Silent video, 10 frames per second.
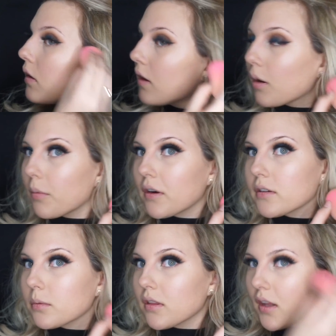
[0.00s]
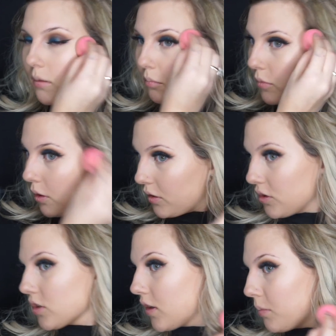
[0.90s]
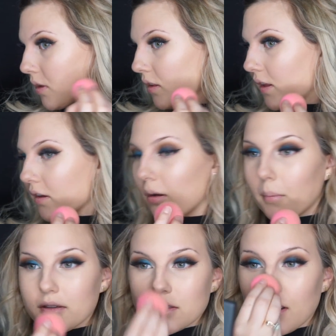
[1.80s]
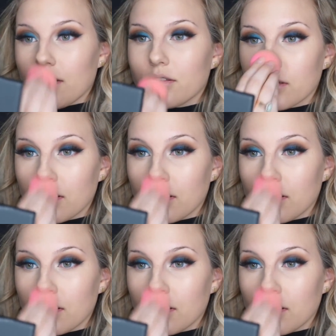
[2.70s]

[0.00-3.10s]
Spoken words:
How bittersweet that I'm broke as shit, but I like all my stuff.